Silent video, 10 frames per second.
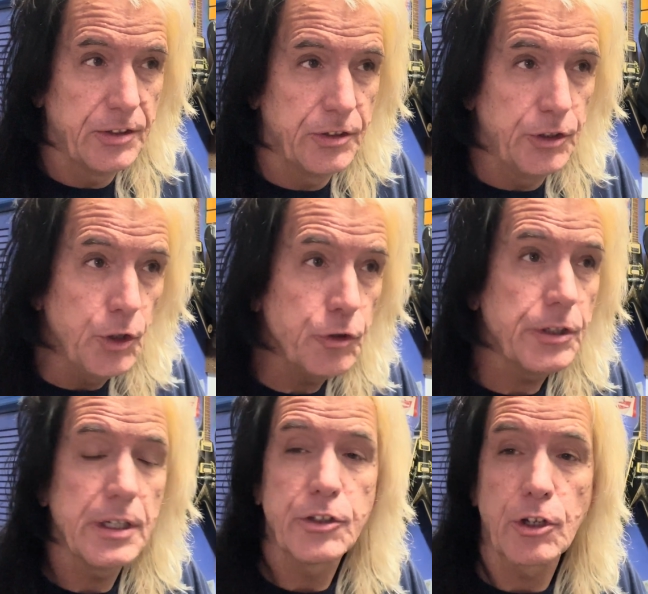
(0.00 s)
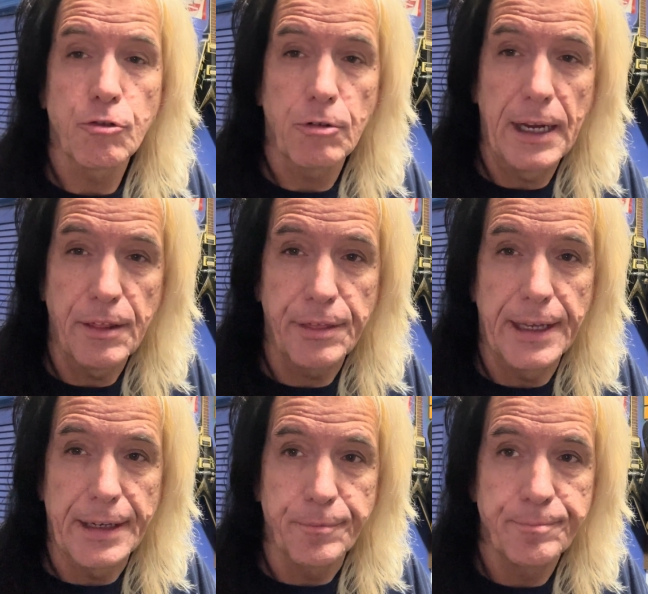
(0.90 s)
usually is a great
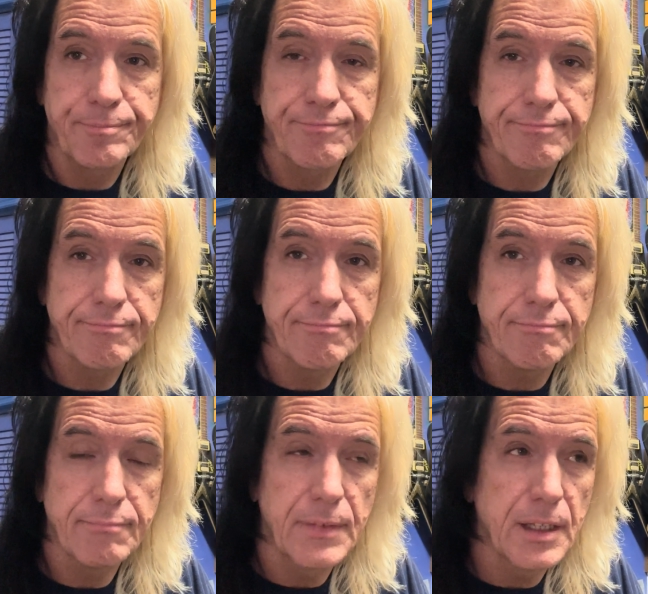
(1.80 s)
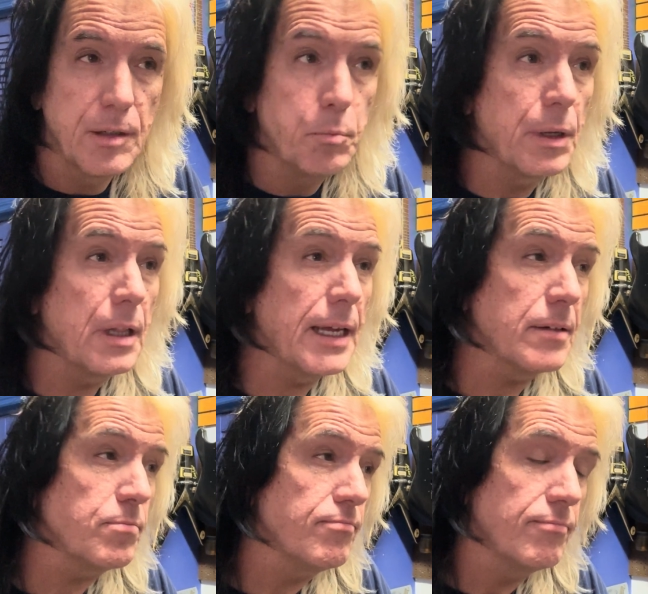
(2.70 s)
thing. But
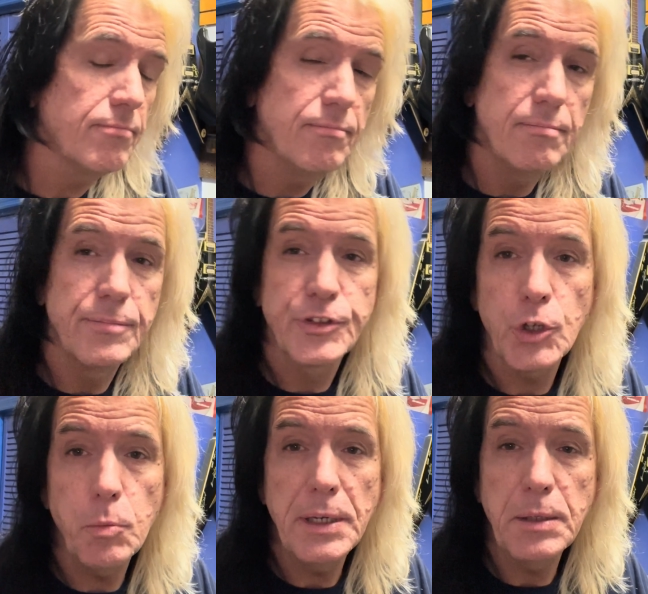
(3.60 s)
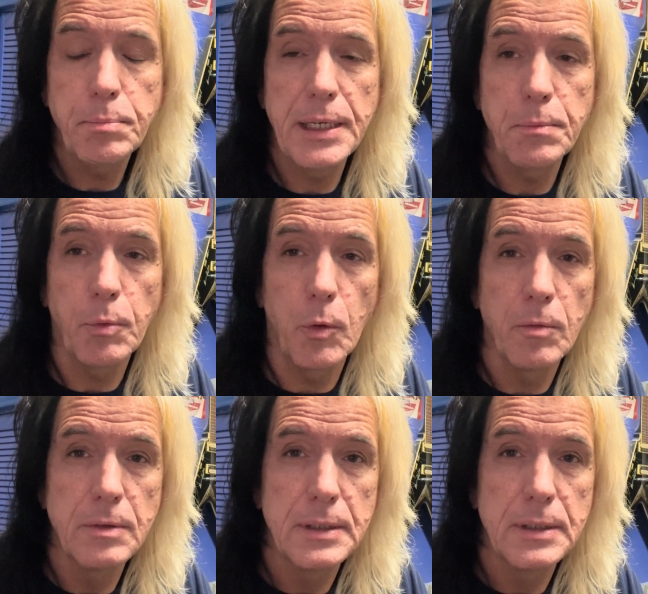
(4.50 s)
like so many people